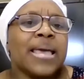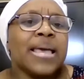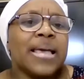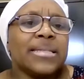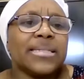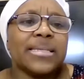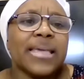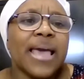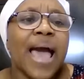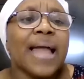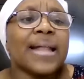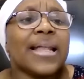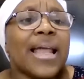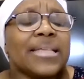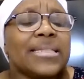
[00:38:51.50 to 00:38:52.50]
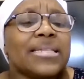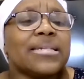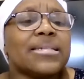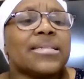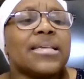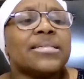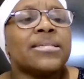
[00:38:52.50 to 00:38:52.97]
ezinye are
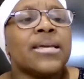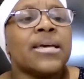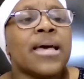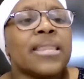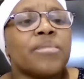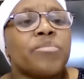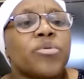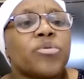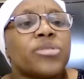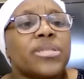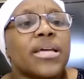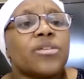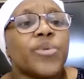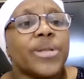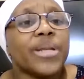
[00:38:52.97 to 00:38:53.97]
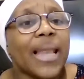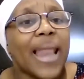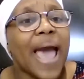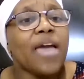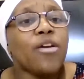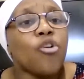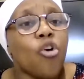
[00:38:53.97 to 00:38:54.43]
classics, ezinye are the books that we
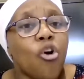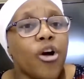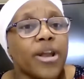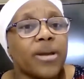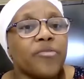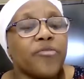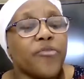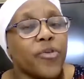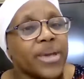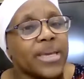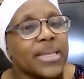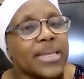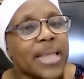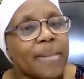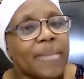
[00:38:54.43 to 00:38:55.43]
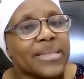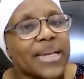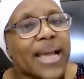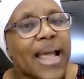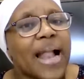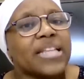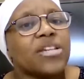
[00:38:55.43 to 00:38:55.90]
rely on for indaba as
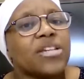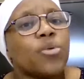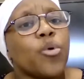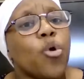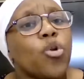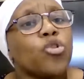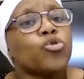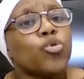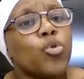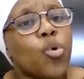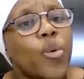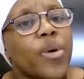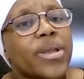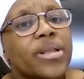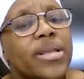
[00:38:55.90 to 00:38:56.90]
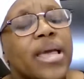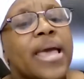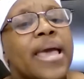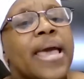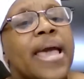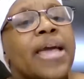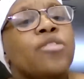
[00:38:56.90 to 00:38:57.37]
a culture. We always go and
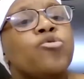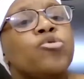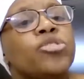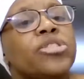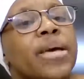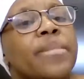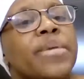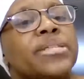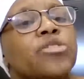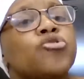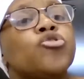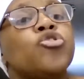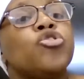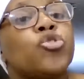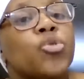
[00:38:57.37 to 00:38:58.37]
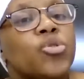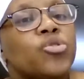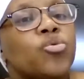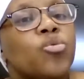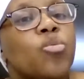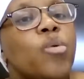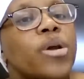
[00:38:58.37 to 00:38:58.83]
use them as a
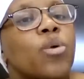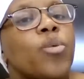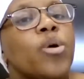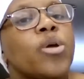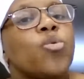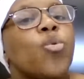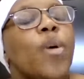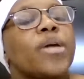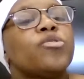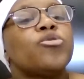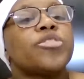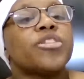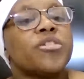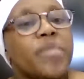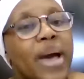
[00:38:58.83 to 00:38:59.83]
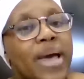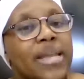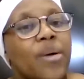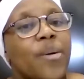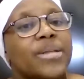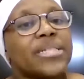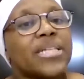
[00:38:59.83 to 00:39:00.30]
resource when we want to
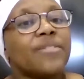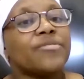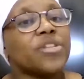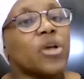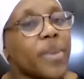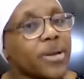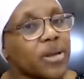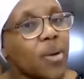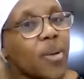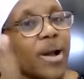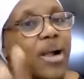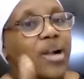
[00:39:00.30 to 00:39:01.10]
remind ourselves about our